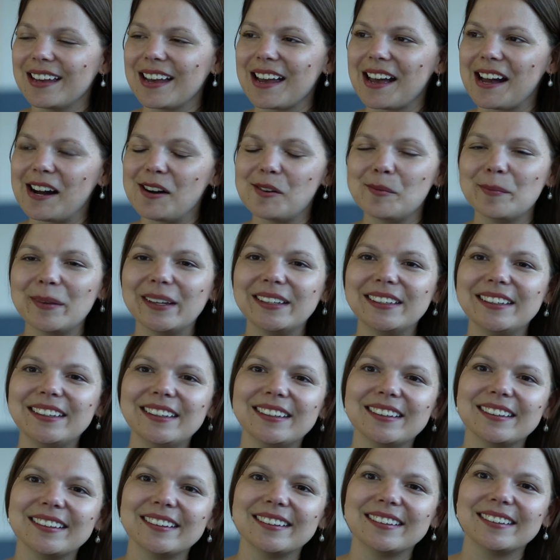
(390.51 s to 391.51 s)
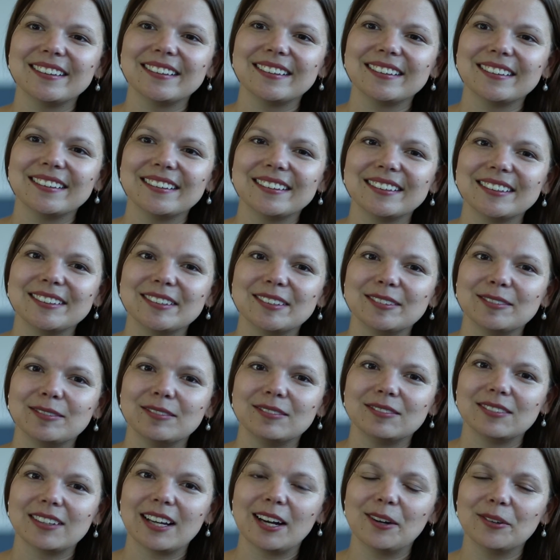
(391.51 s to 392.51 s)
how
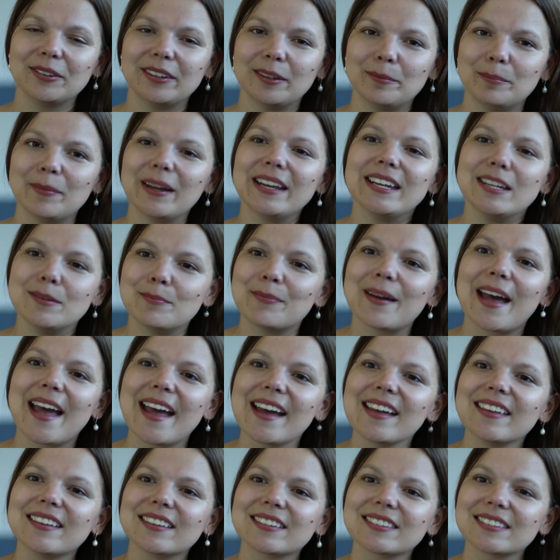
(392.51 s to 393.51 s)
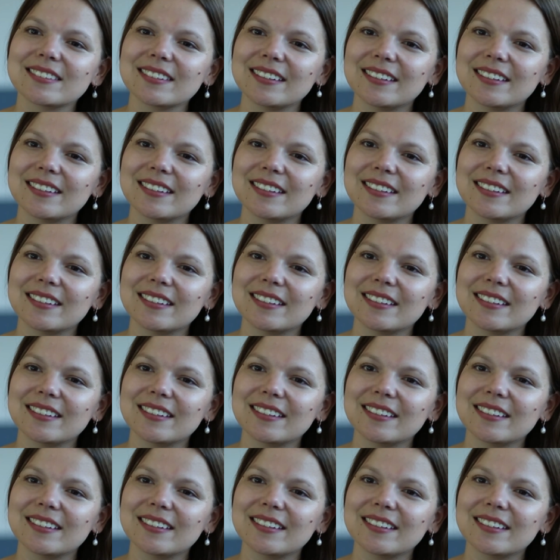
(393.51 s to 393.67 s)
the many banks